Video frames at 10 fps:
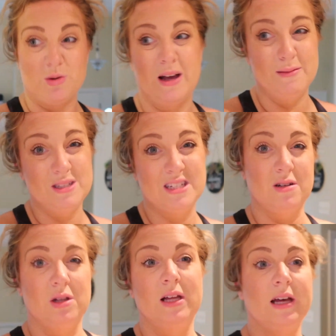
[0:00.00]
So I am
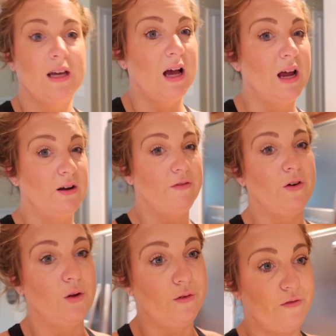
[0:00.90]
still kind of
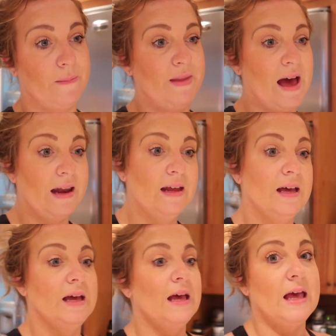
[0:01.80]
full from that.
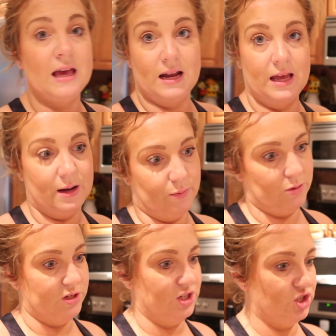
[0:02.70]
And I had a
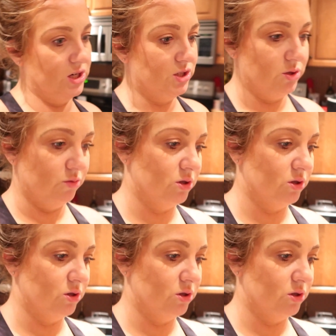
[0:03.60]
protein shake too.